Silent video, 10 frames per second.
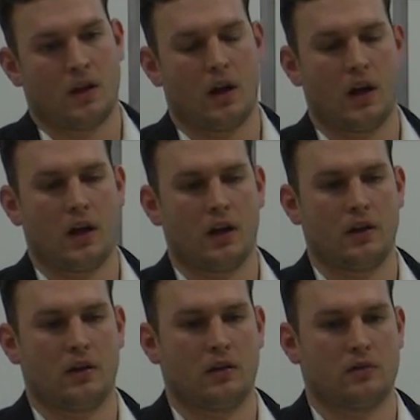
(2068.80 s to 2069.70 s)

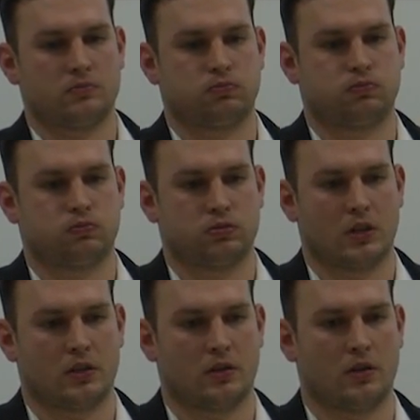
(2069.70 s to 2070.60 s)
Uh,
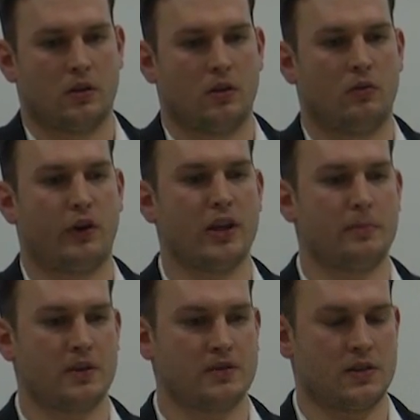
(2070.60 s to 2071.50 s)
running a
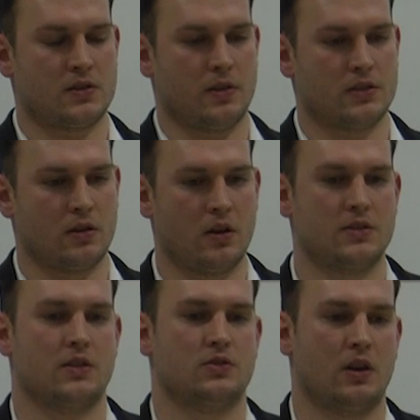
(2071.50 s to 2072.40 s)
business, that's a,
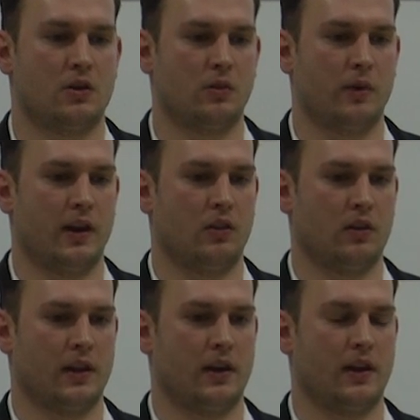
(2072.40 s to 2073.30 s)
that's a general way to
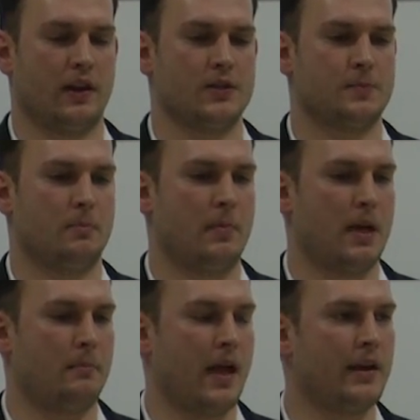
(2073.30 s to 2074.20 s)
look at it, I guess. But ma
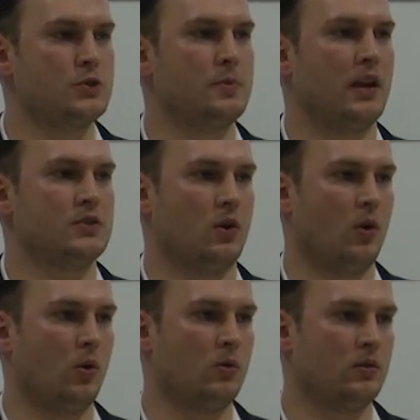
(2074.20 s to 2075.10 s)
management as a
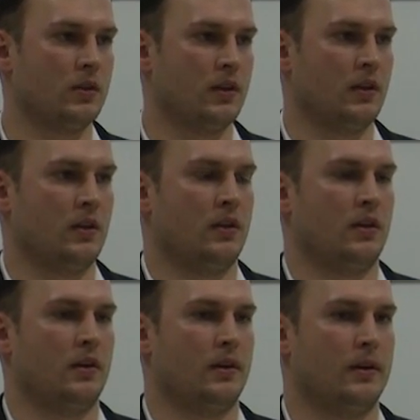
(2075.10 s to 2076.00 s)
whole,
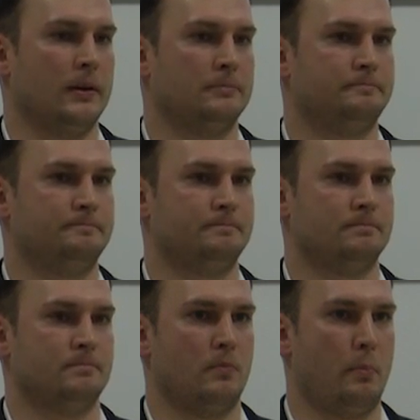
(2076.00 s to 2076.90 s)
um,
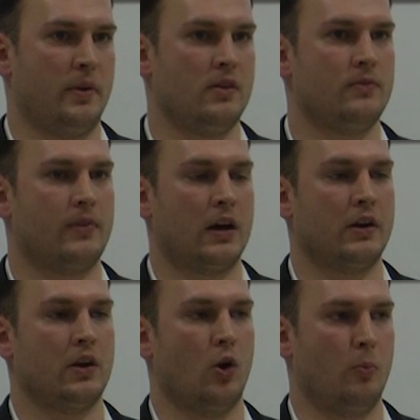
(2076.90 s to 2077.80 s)
be
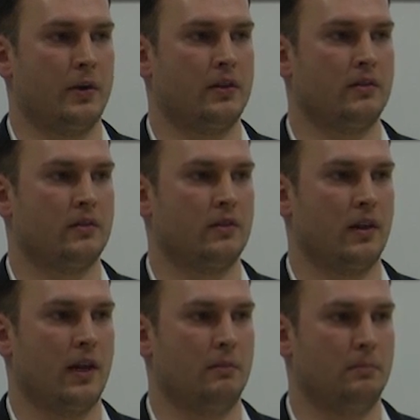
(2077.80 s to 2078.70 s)
very open
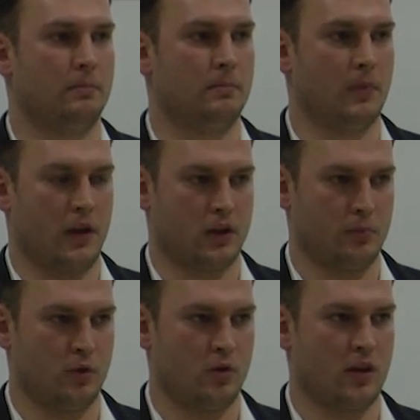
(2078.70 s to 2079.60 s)
and and
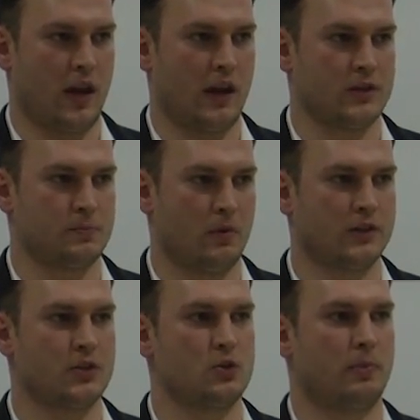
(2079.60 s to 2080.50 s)
communicate as
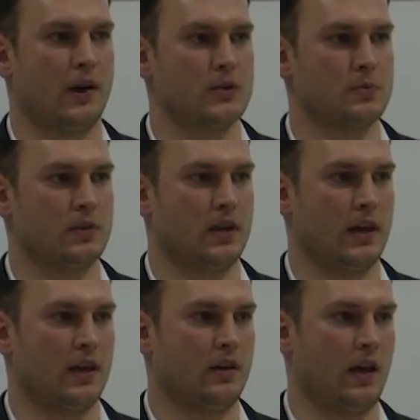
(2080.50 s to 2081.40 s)
much as you possibly
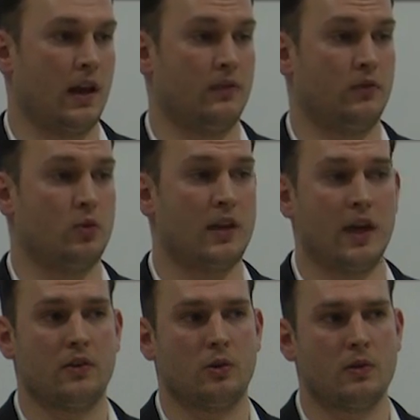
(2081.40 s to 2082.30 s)
can. And if you
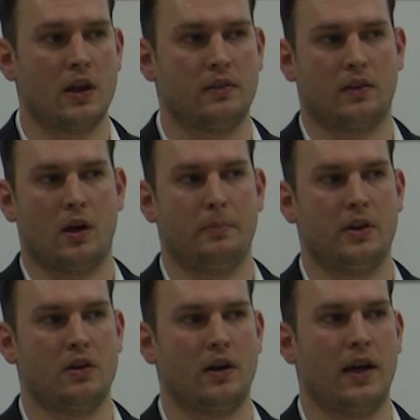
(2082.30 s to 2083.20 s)
can't do that in the
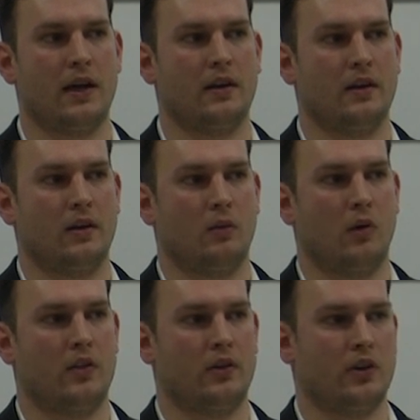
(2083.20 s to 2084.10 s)
company you're at,
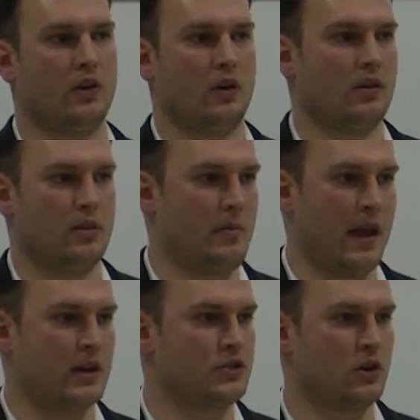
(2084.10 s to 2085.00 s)
whether you're the
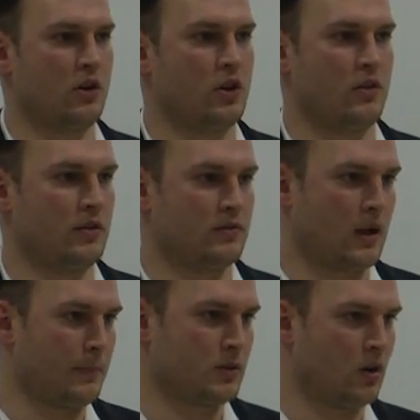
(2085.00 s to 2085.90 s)
manager or you're the
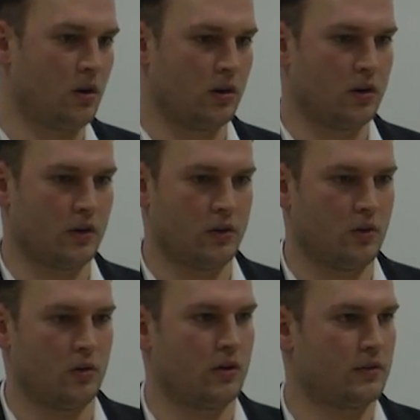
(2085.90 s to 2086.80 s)
top dog or
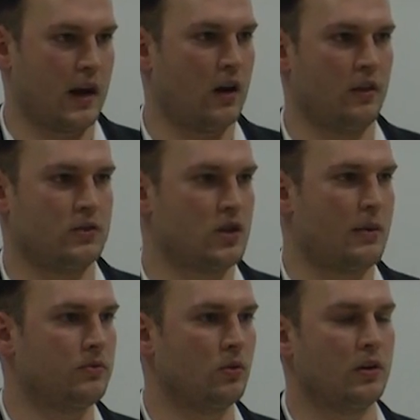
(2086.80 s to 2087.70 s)
you're down on the
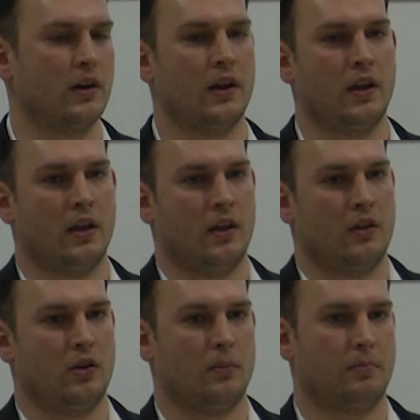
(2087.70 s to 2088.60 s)
shop floor,
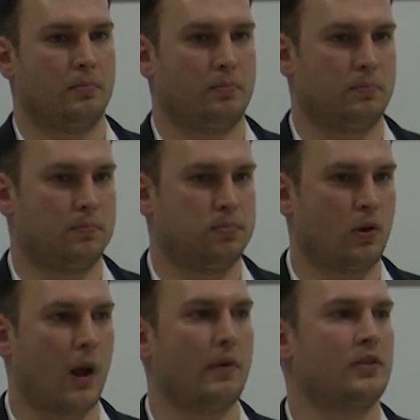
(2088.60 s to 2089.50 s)
you're
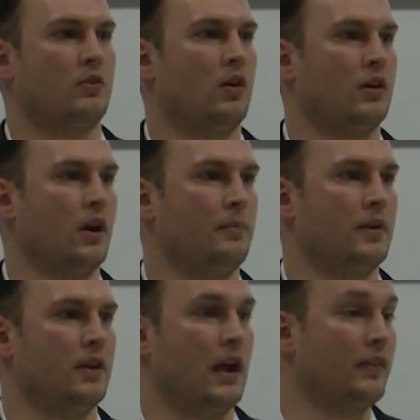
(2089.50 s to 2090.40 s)
probably at the wrong
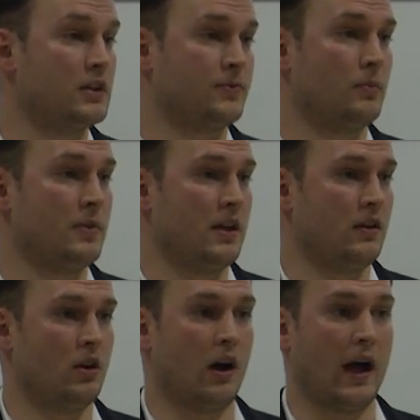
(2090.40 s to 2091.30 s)
company. At least for me,
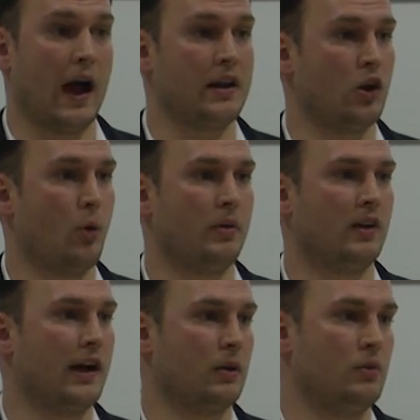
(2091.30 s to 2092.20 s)
you know, I, I need open
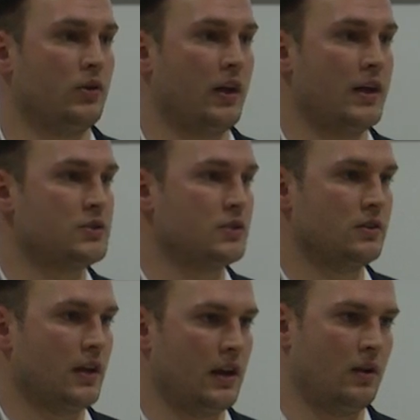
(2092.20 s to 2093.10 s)
line of
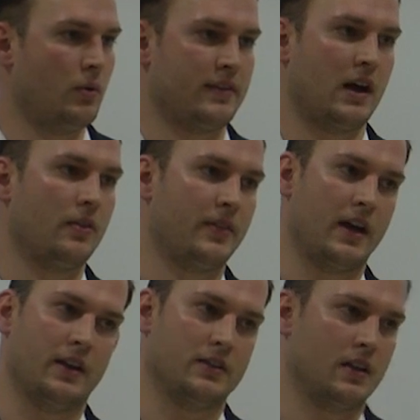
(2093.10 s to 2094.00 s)
communication, and without
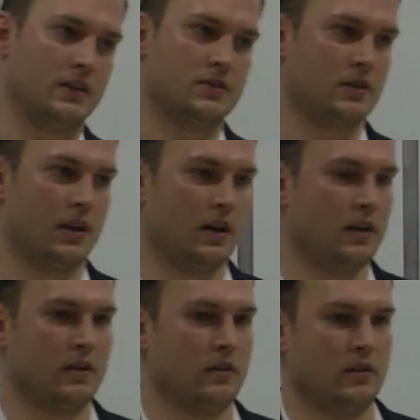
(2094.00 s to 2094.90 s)
that, it, it's uh,
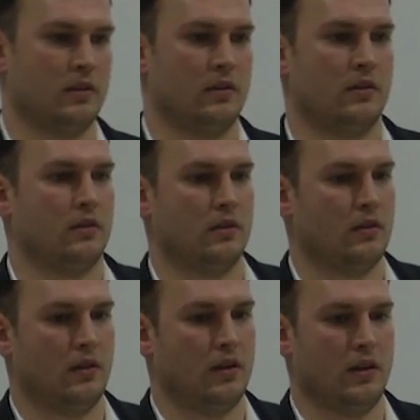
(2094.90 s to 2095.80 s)

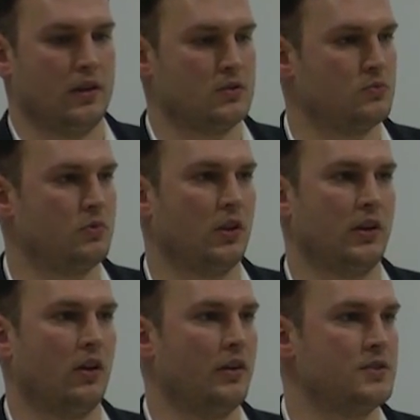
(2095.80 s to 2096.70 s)
it's really
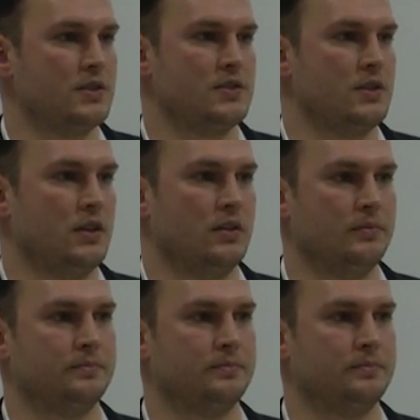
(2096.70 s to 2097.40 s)
hard to succeed.